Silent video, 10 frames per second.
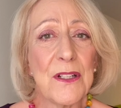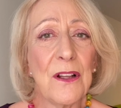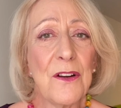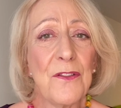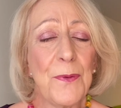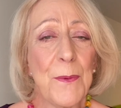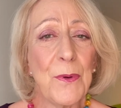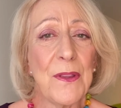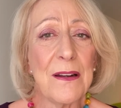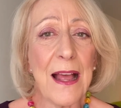a lot of
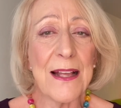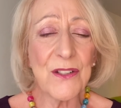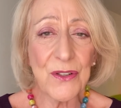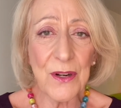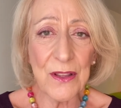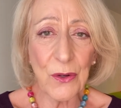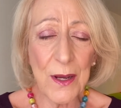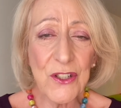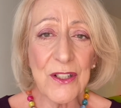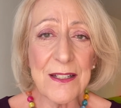people that answer in the
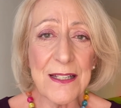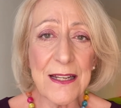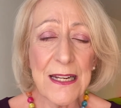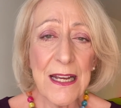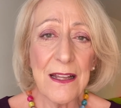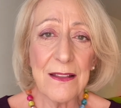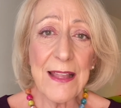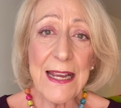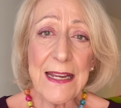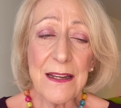questions that
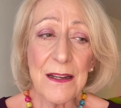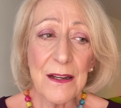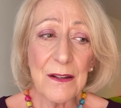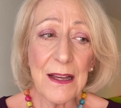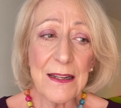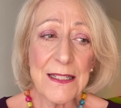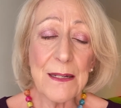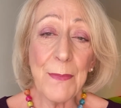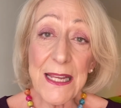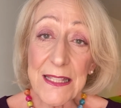they
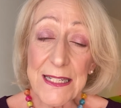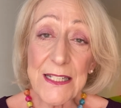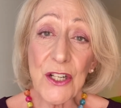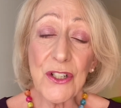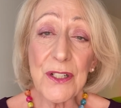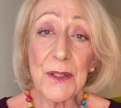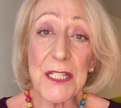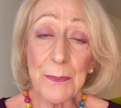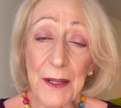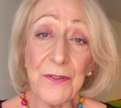made the decision to
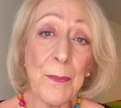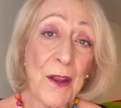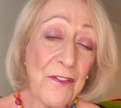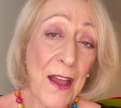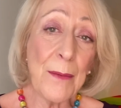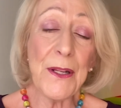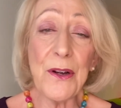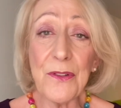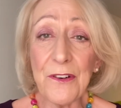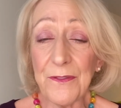split from their family
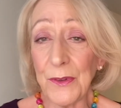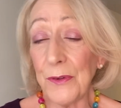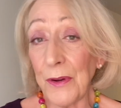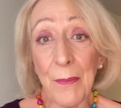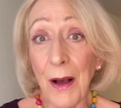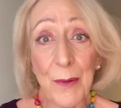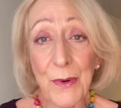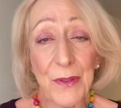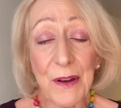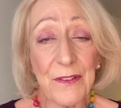or their their, mom
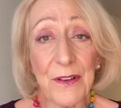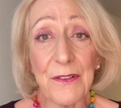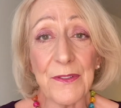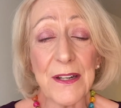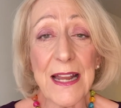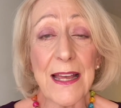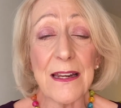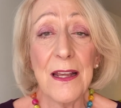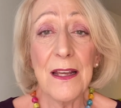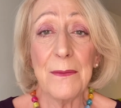or their, their their dad
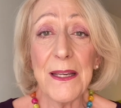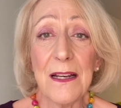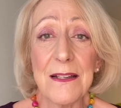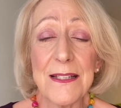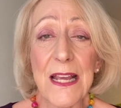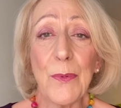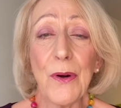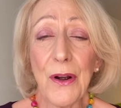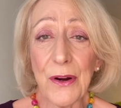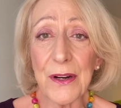because they were
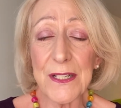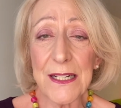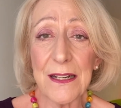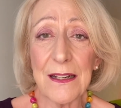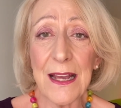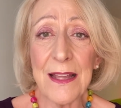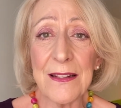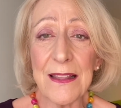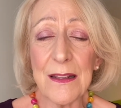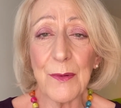hurt
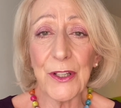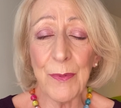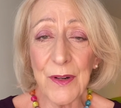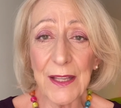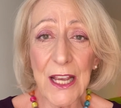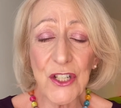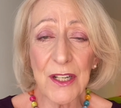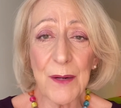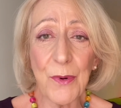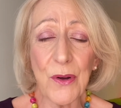and communication
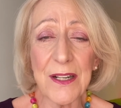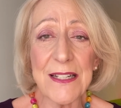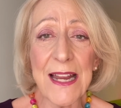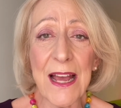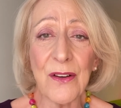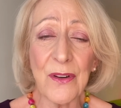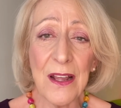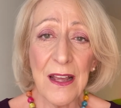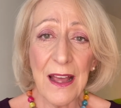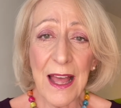had broken down
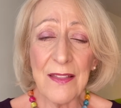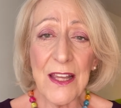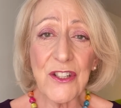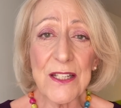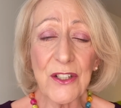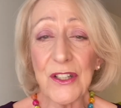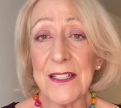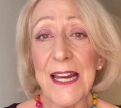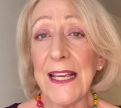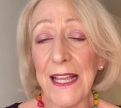and they just
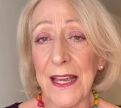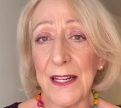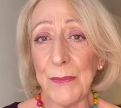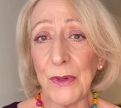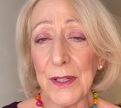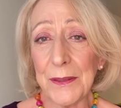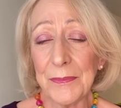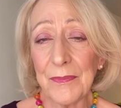couldn't take it anymore.